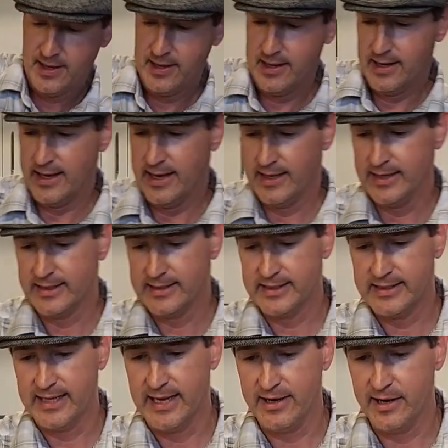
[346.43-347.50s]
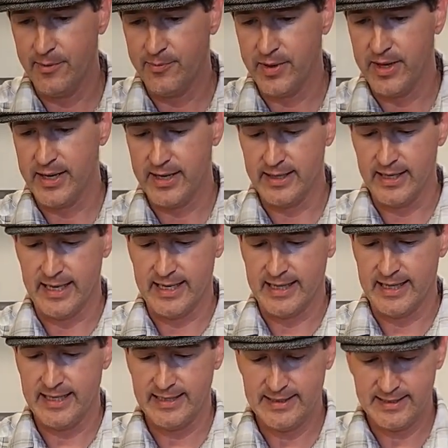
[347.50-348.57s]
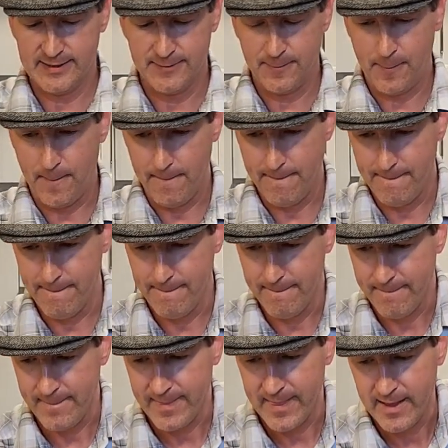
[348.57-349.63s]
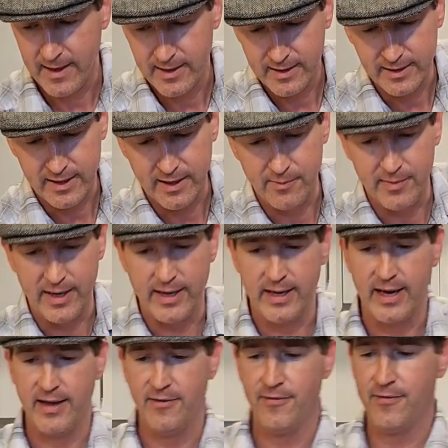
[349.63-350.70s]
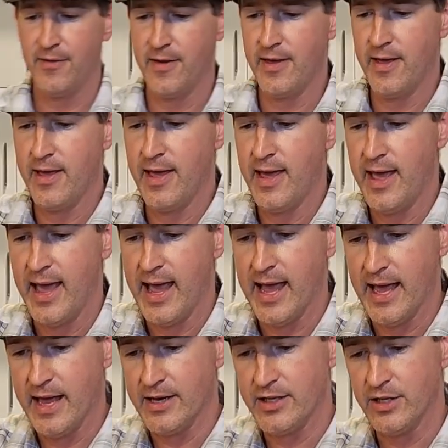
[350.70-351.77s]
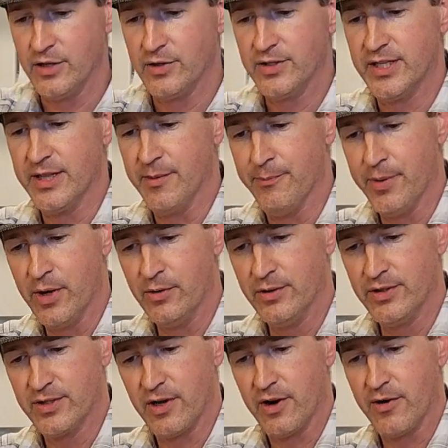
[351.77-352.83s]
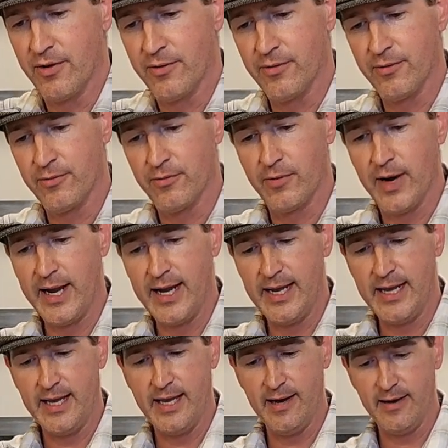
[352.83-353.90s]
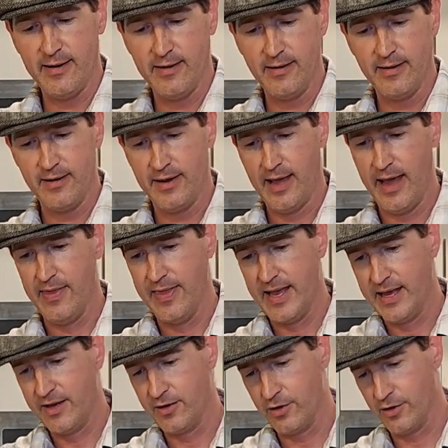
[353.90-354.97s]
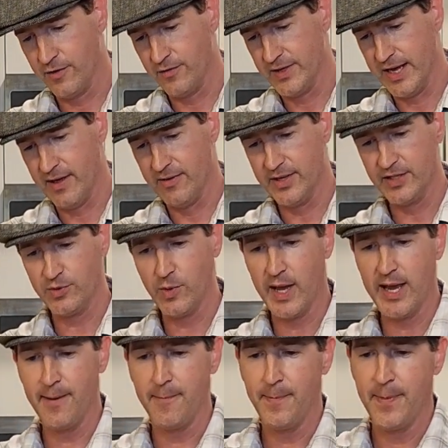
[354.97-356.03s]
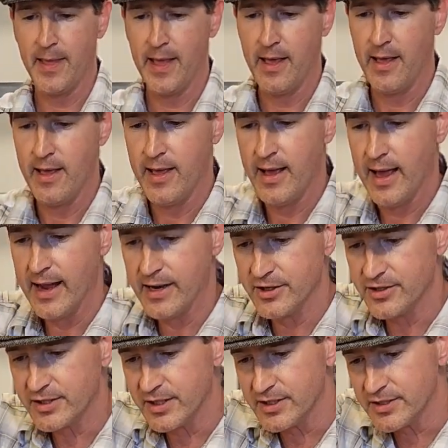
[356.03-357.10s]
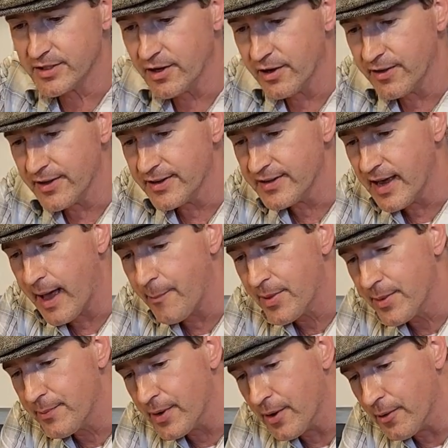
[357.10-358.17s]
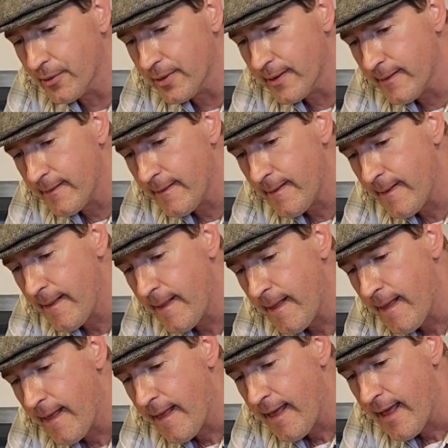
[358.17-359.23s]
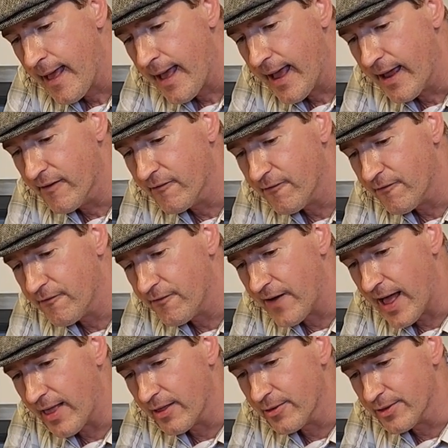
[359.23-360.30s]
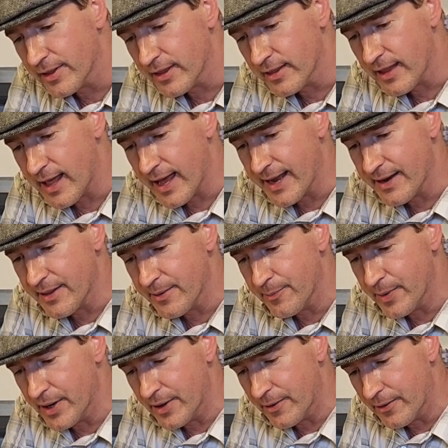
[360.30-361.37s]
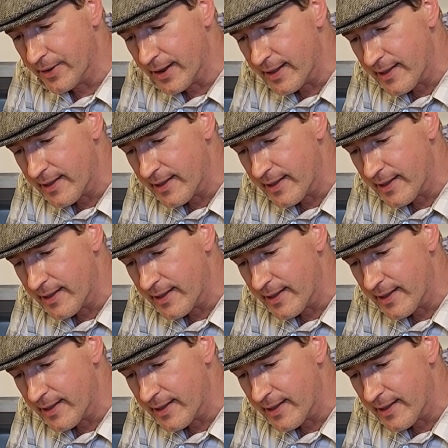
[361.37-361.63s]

I like to stand it up on end like this, get my knife, and you can see the bones are right here and they curve down this way. And you're just going to start at the top of the bone and follow the line of the bone